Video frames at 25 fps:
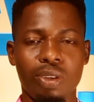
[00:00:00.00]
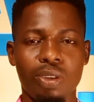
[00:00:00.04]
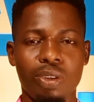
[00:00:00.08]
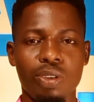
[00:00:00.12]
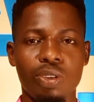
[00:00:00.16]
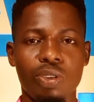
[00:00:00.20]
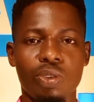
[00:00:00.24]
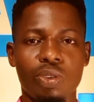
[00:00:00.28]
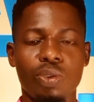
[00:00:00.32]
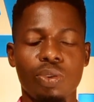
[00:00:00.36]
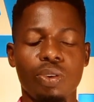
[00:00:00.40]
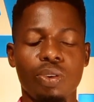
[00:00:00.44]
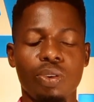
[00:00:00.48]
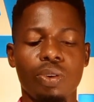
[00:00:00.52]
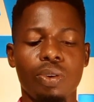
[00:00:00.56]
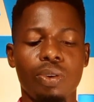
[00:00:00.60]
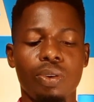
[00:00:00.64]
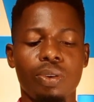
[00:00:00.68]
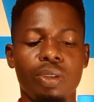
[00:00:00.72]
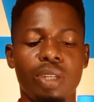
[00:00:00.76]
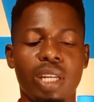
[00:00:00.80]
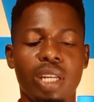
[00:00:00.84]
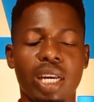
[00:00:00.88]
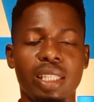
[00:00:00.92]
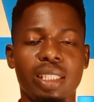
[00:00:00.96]
so
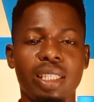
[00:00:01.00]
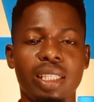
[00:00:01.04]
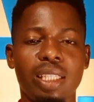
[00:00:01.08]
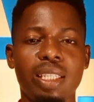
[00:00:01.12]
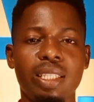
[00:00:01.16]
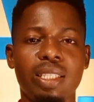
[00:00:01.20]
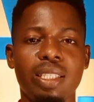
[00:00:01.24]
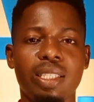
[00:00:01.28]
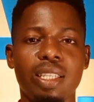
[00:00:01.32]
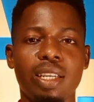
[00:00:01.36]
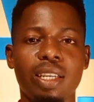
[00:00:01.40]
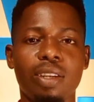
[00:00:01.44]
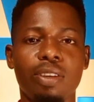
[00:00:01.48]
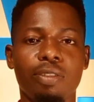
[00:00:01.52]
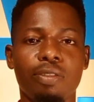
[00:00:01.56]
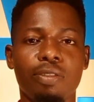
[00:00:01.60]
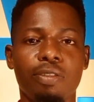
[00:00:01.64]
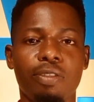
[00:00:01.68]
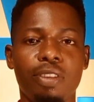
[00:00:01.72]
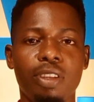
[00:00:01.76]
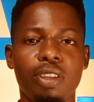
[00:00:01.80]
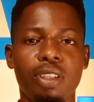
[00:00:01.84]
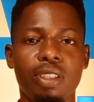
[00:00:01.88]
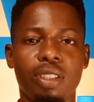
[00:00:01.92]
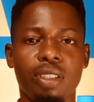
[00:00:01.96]
that instead of
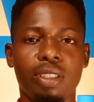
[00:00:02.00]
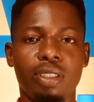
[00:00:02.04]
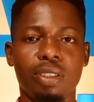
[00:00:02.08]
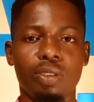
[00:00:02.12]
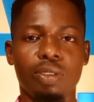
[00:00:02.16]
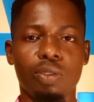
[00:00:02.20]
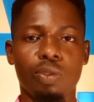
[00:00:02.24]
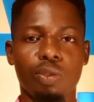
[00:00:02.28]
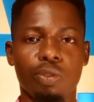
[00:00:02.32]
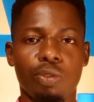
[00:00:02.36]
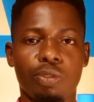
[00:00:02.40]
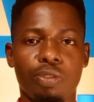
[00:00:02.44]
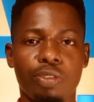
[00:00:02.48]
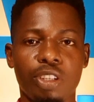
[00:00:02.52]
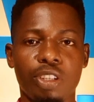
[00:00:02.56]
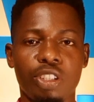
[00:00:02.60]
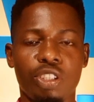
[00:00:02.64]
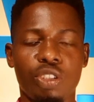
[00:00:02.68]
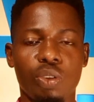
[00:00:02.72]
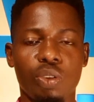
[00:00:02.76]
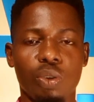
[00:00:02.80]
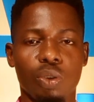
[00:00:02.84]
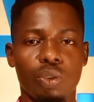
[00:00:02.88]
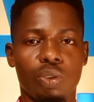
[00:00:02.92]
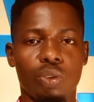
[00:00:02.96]
this to
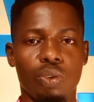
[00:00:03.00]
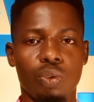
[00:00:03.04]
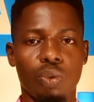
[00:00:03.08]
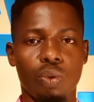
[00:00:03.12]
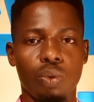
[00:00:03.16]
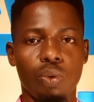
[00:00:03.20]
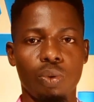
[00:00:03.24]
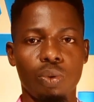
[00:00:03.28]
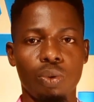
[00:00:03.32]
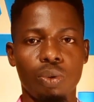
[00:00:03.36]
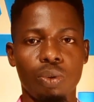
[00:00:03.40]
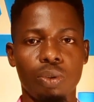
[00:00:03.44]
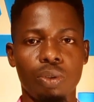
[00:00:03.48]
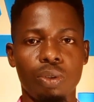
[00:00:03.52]
face your sole,